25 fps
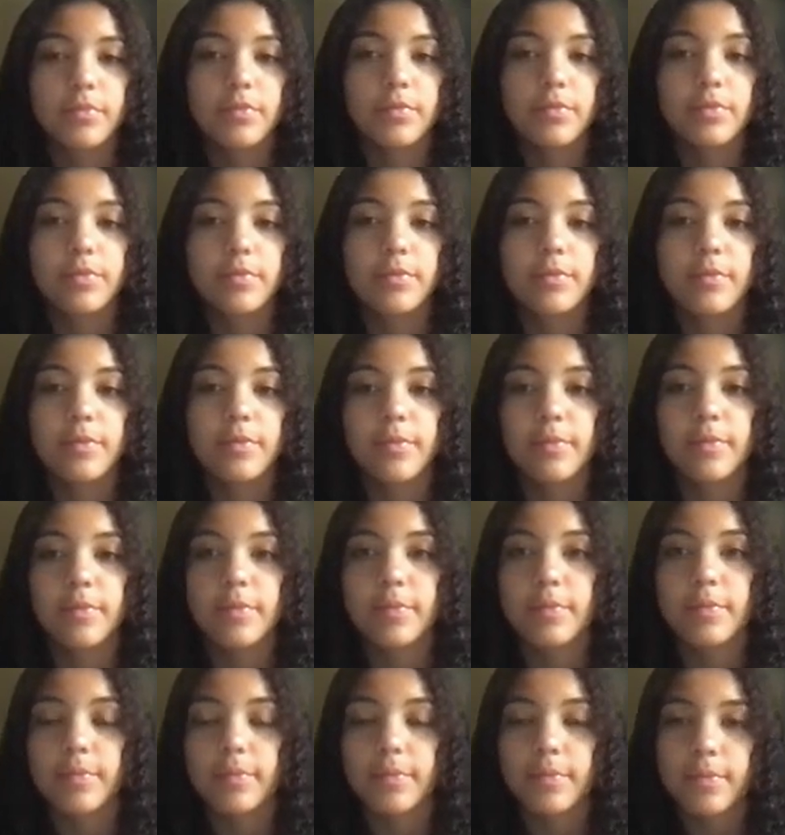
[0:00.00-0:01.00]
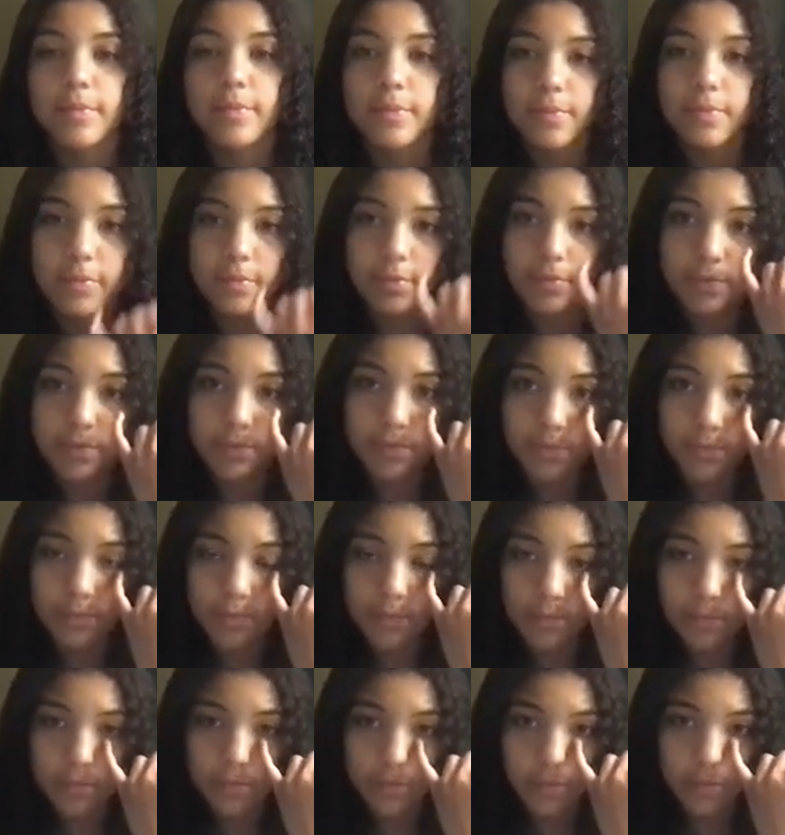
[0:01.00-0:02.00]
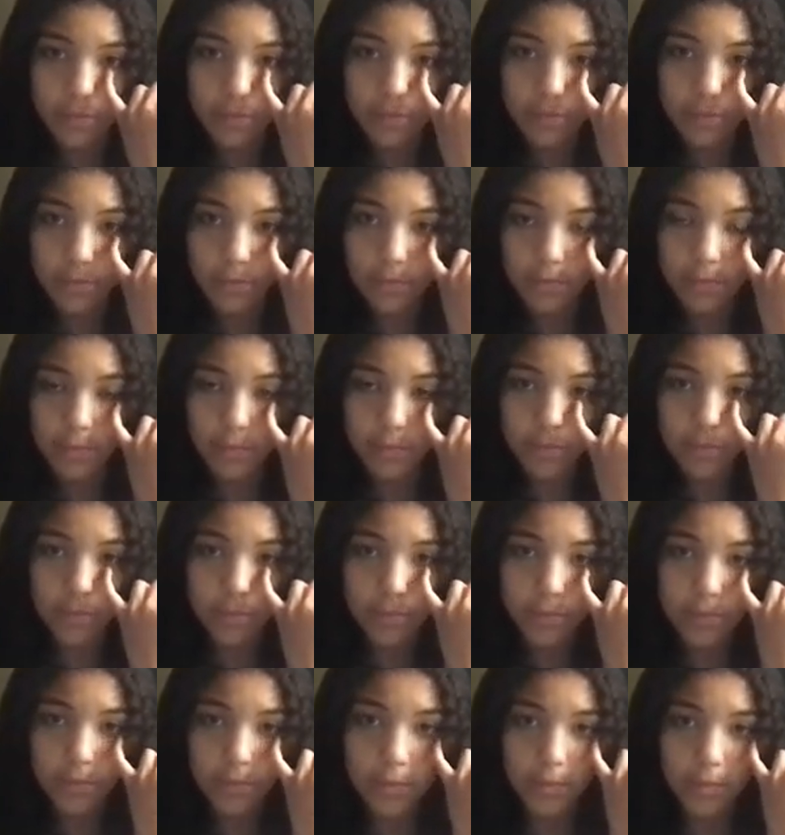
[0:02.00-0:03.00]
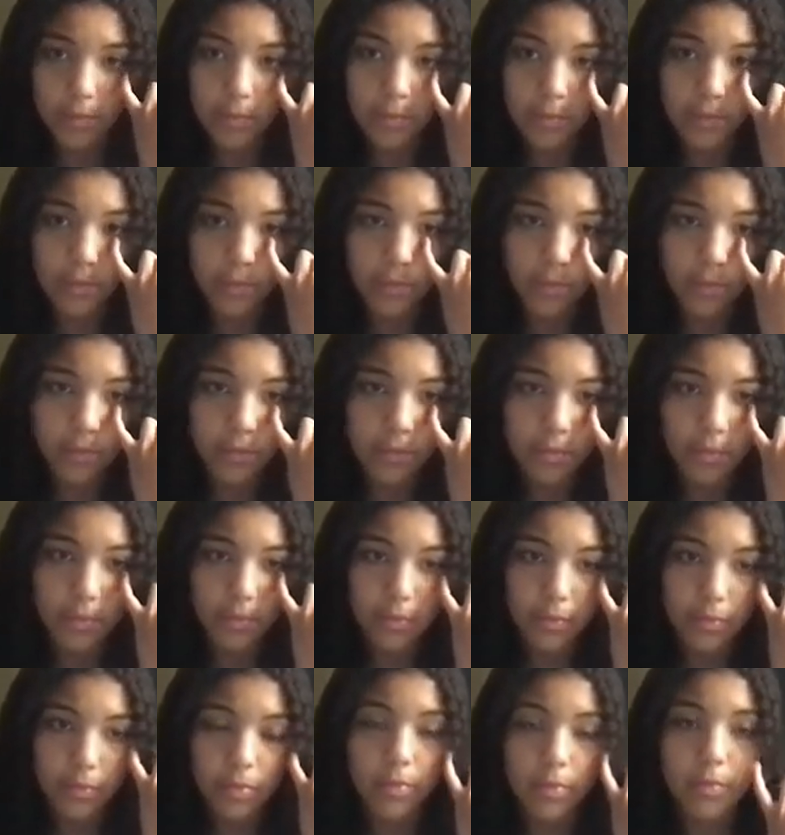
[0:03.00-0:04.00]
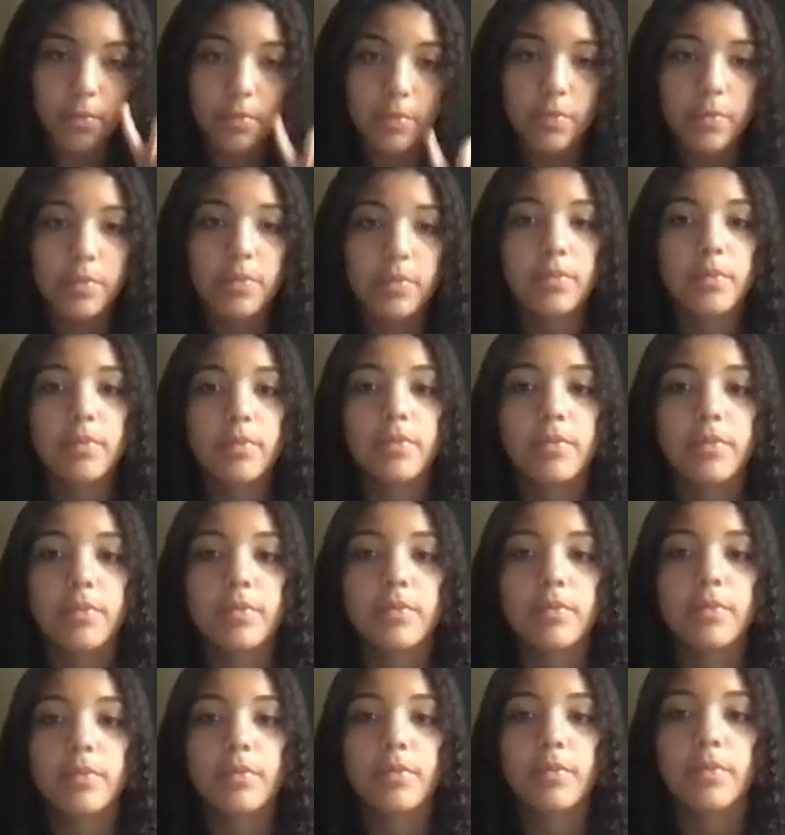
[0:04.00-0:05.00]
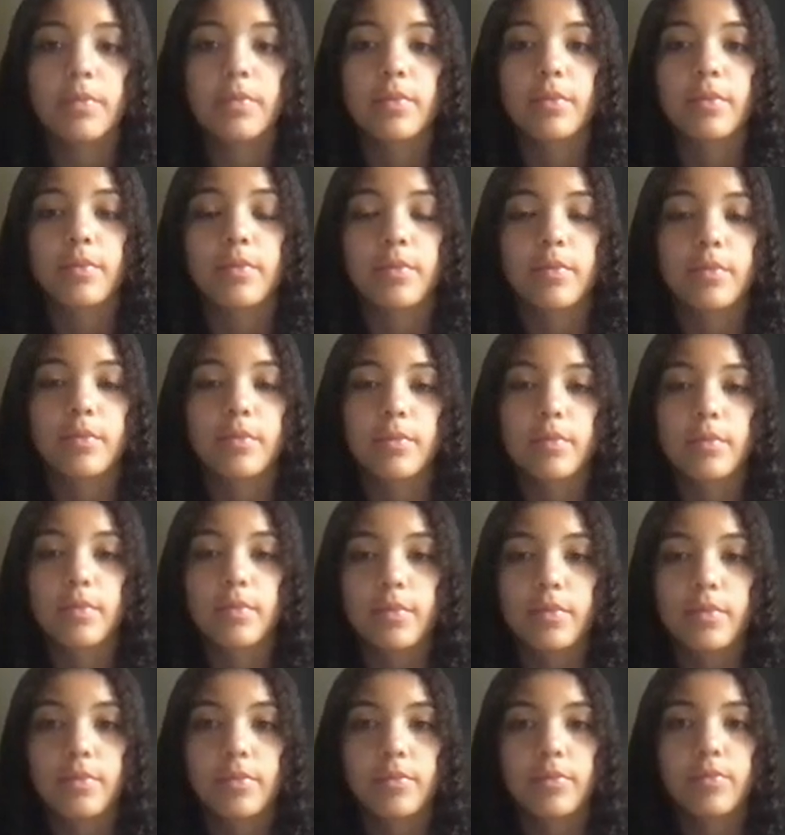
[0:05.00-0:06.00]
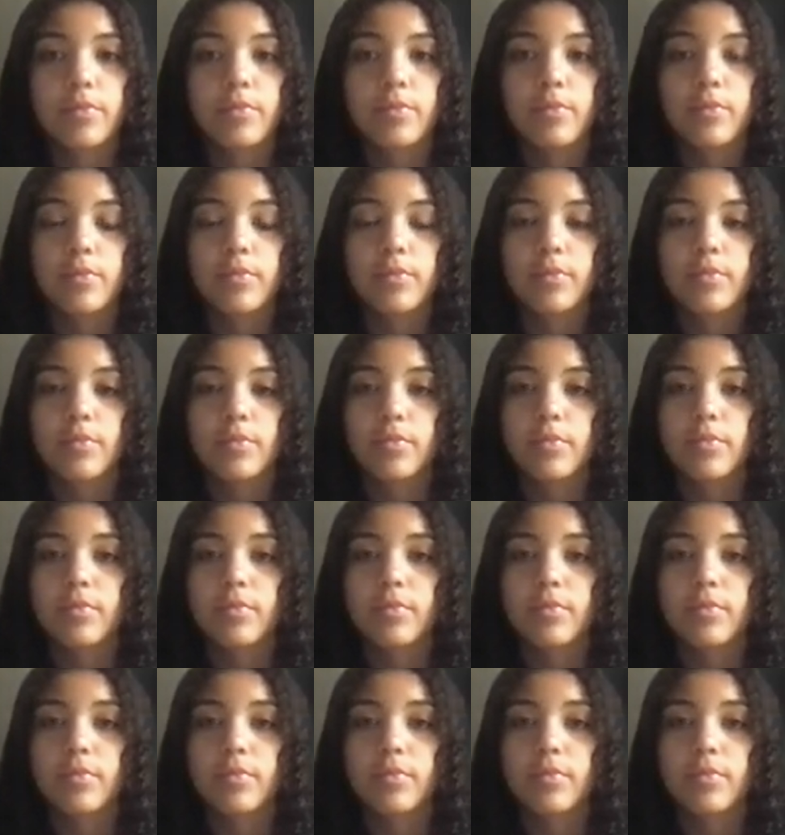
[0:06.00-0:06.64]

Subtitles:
[no speech]